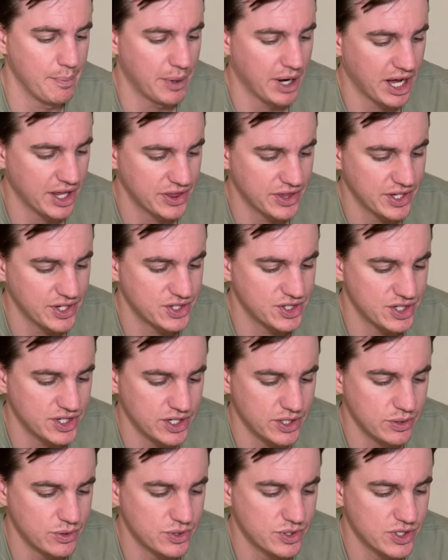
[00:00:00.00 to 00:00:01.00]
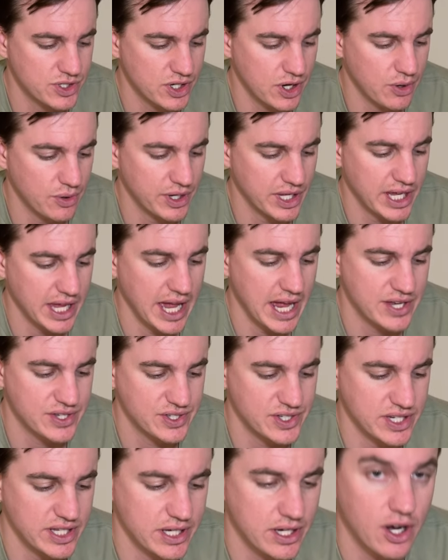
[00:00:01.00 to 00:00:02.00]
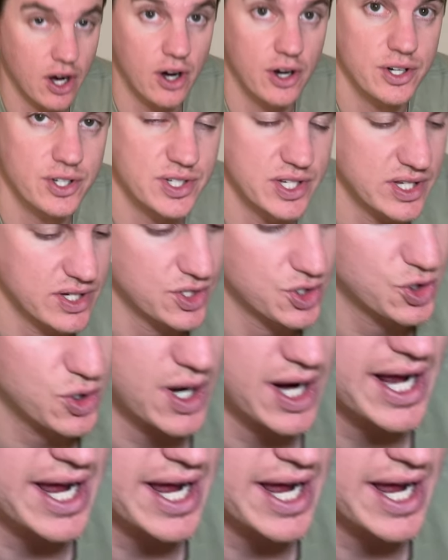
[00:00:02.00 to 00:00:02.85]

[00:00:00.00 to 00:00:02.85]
Bought this new Sony SD card to try